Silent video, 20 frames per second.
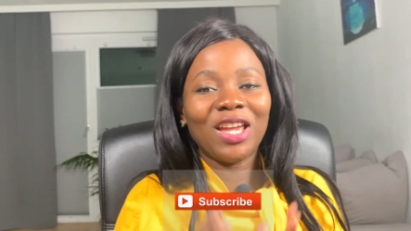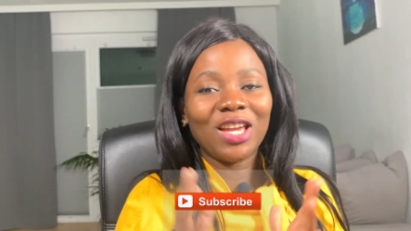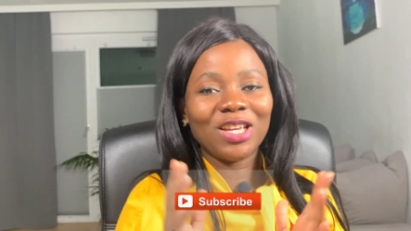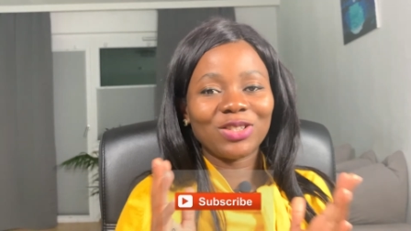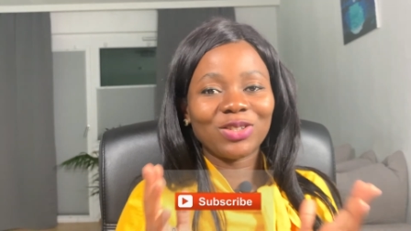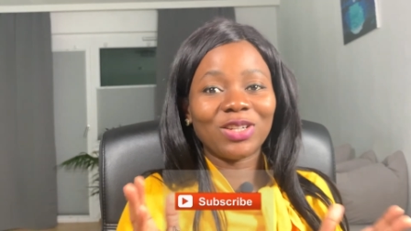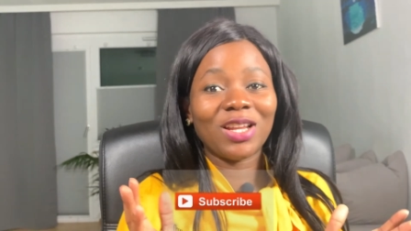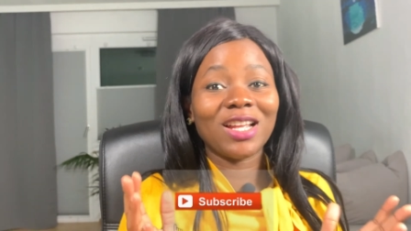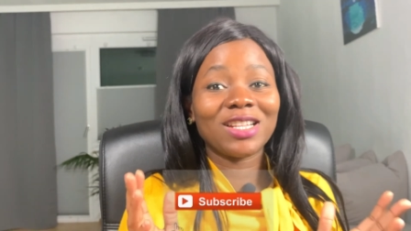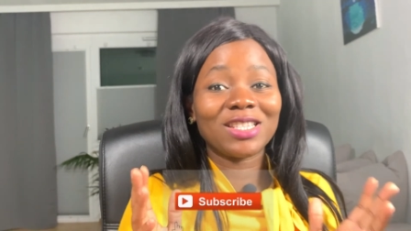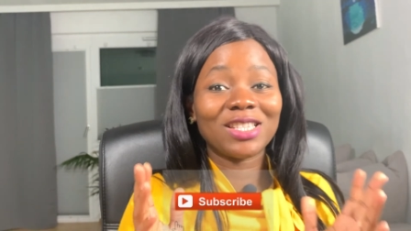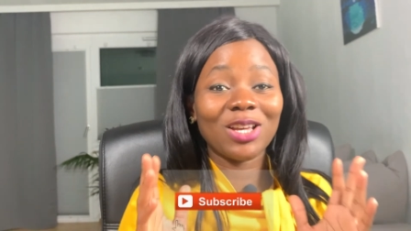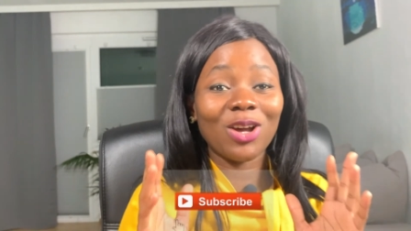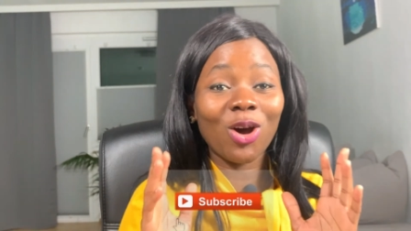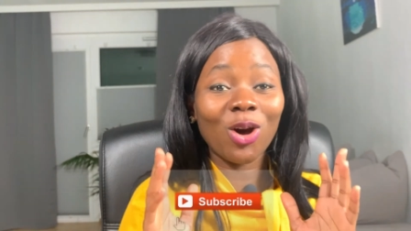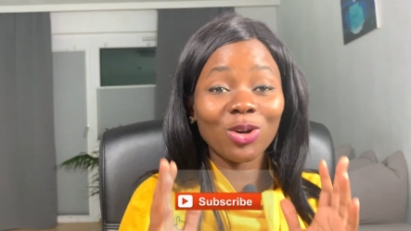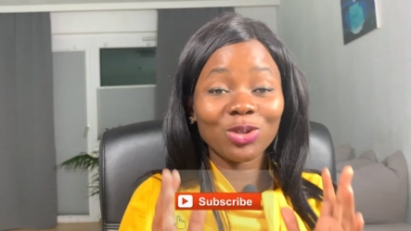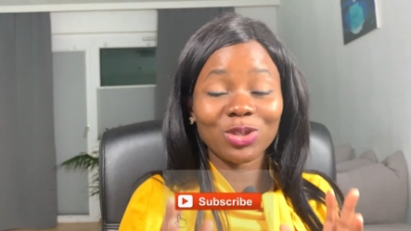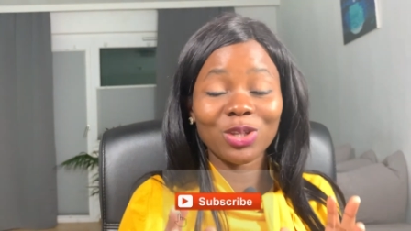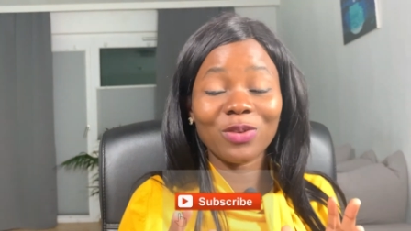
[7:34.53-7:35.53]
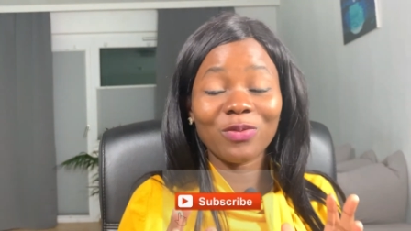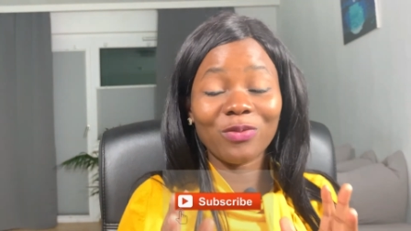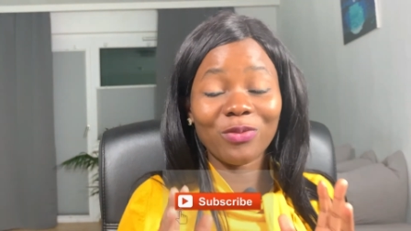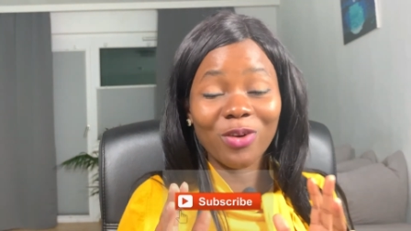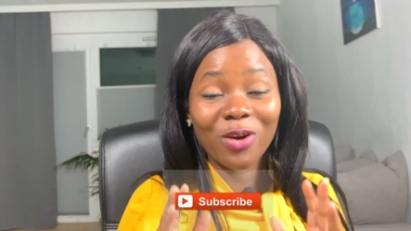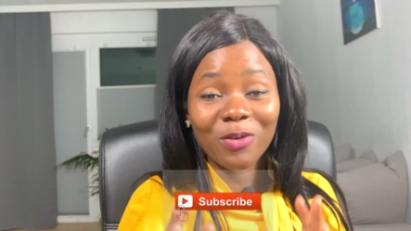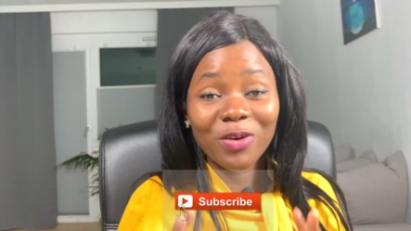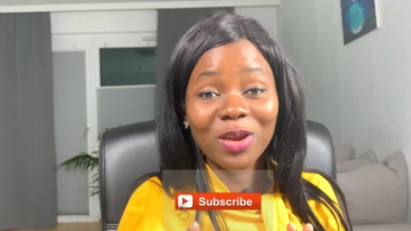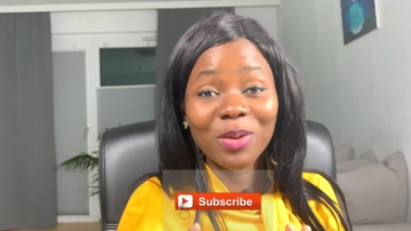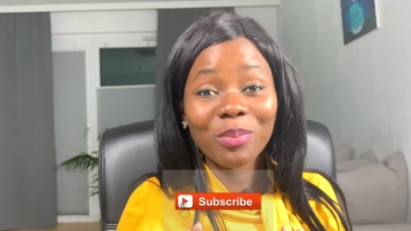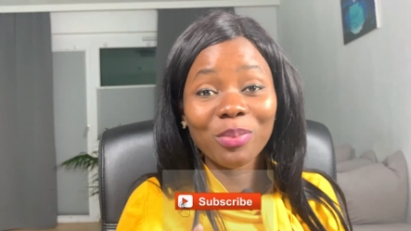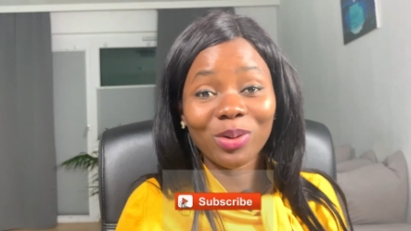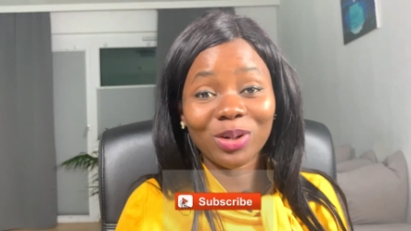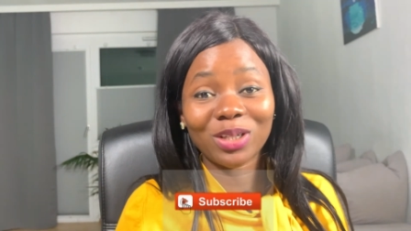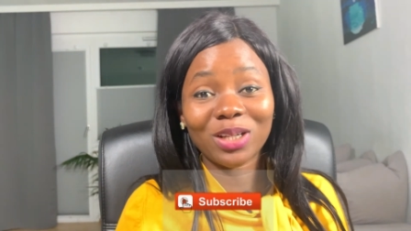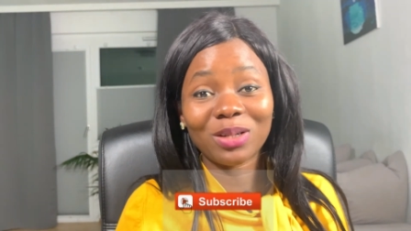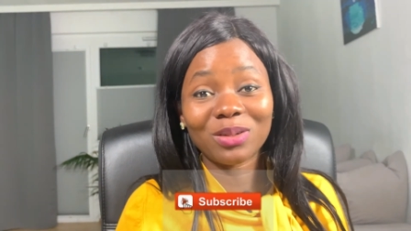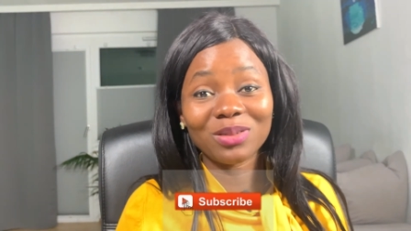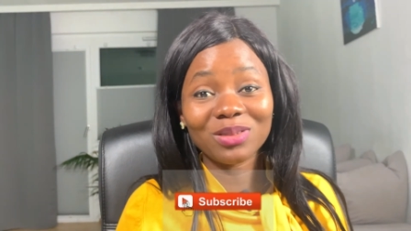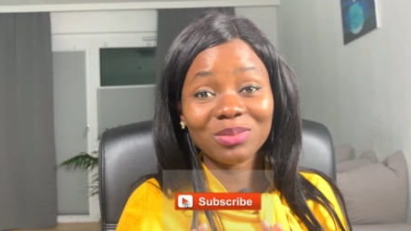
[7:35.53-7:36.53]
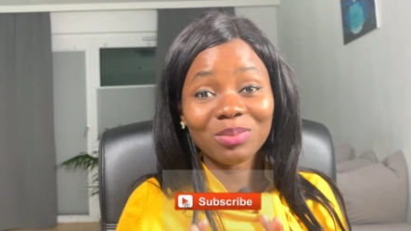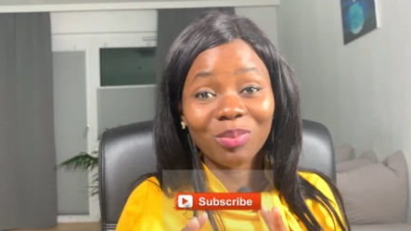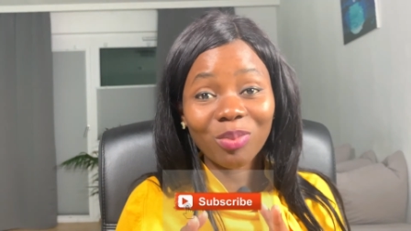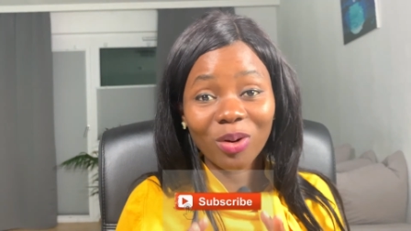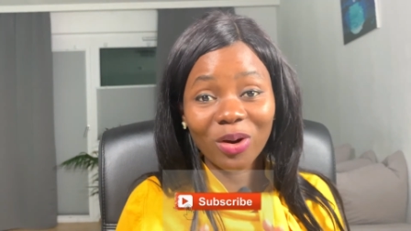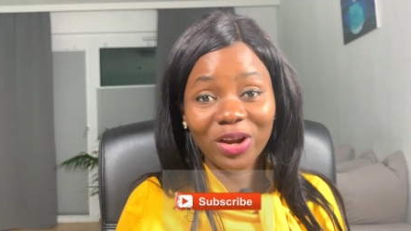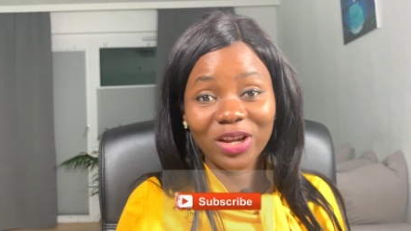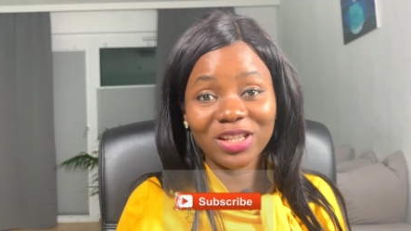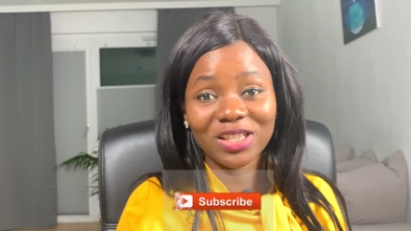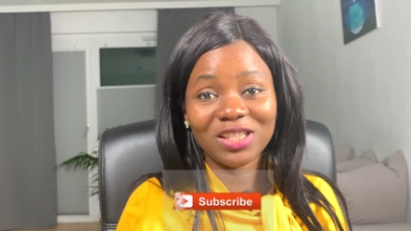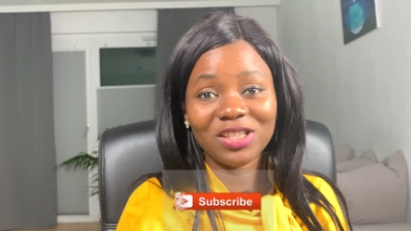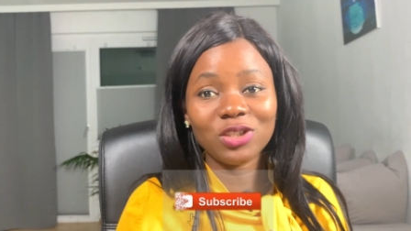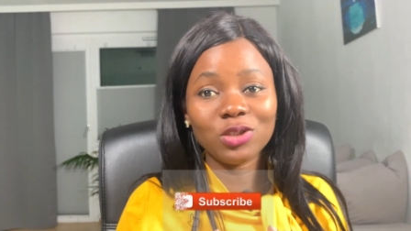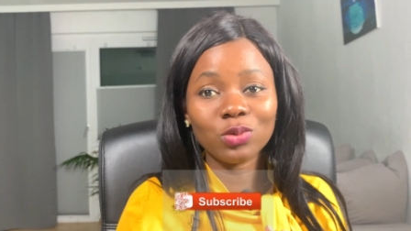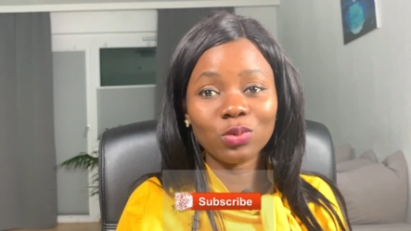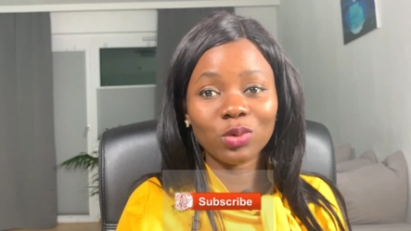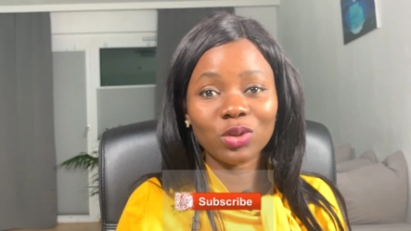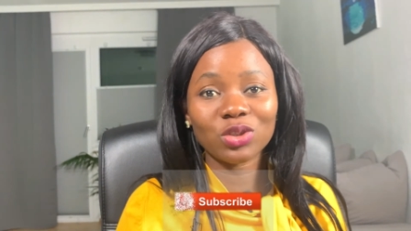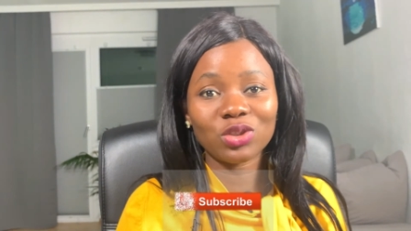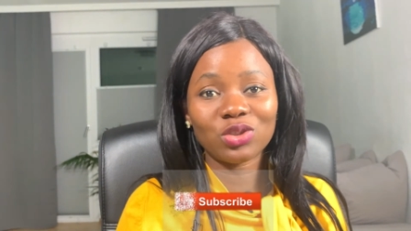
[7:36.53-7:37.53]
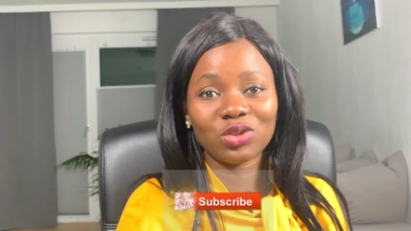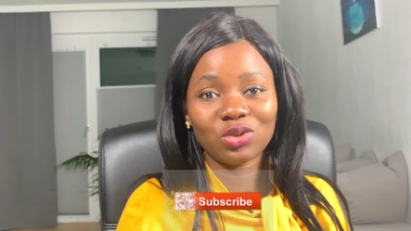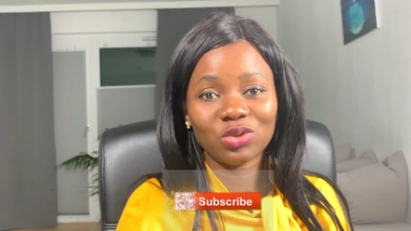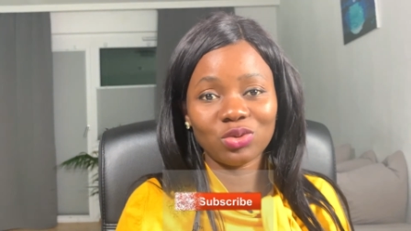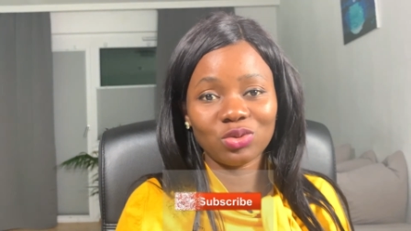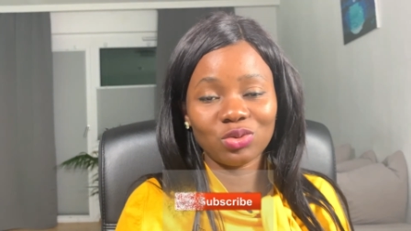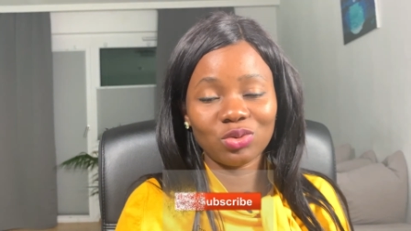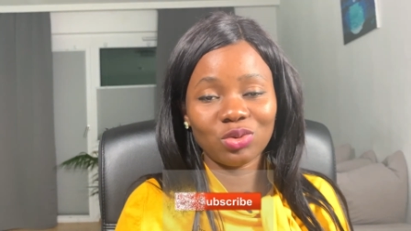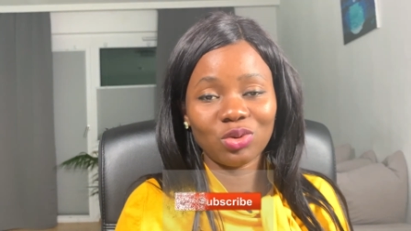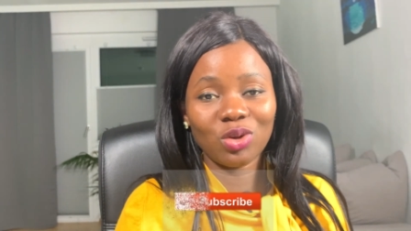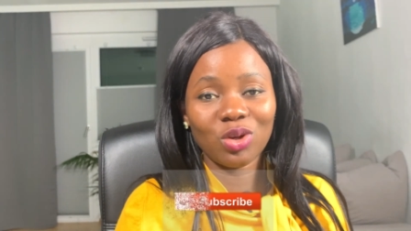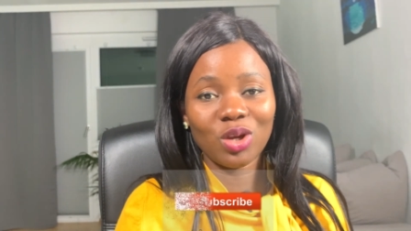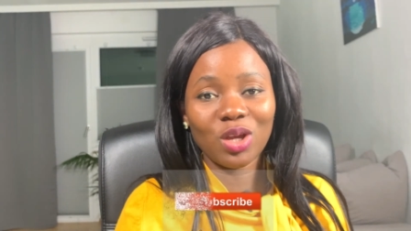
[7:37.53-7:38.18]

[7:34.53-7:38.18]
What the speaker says: So that's also a very important point you want to